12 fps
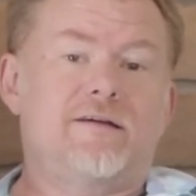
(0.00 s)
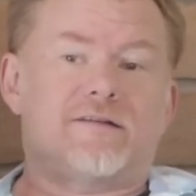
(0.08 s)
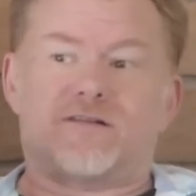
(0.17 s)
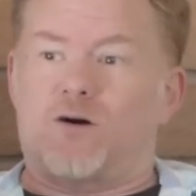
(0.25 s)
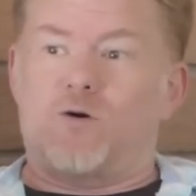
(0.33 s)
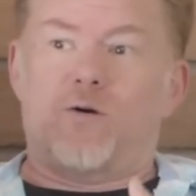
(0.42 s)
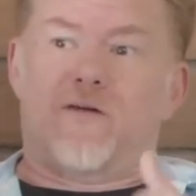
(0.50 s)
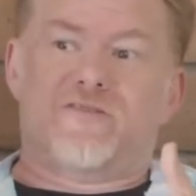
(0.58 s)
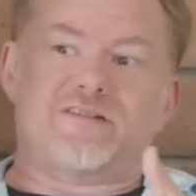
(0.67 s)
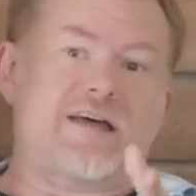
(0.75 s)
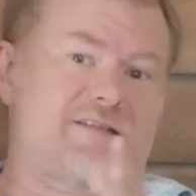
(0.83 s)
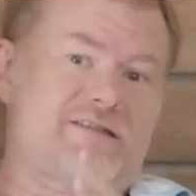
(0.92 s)
So whoever
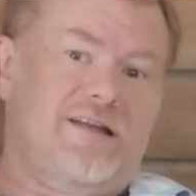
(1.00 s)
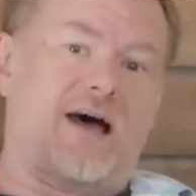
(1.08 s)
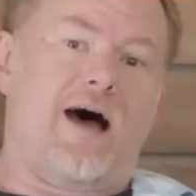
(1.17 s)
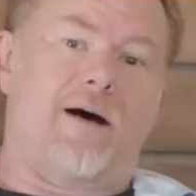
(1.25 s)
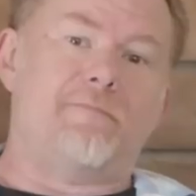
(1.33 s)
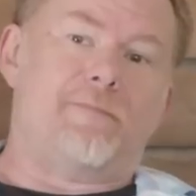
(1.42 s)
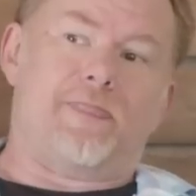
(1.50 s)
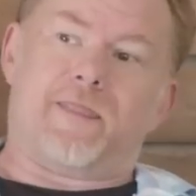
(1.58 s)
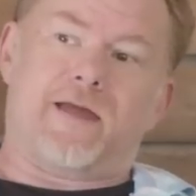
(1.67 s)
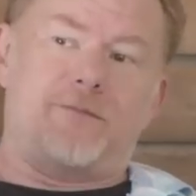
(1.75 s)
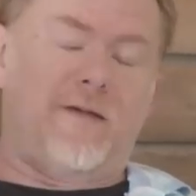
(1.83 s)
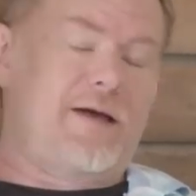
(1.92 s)
sets it up
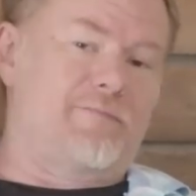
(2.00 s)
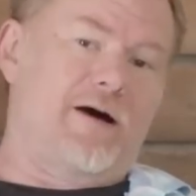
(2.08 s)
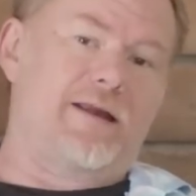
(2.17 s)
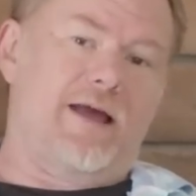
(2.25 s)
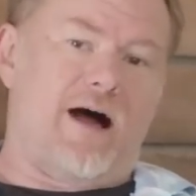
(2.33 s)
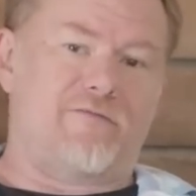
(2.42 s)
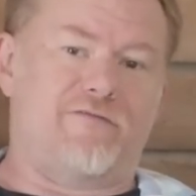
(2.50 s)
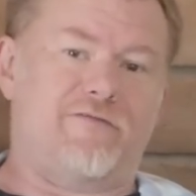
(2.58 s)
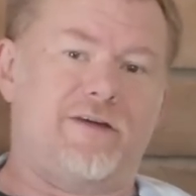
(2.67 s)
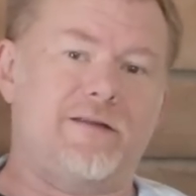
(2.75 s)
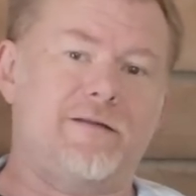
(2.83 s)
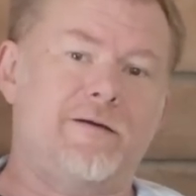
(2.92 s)
can make money off of
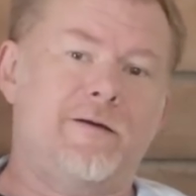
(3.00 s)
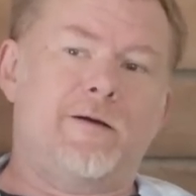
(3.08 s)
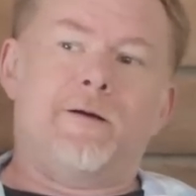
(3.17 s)
it.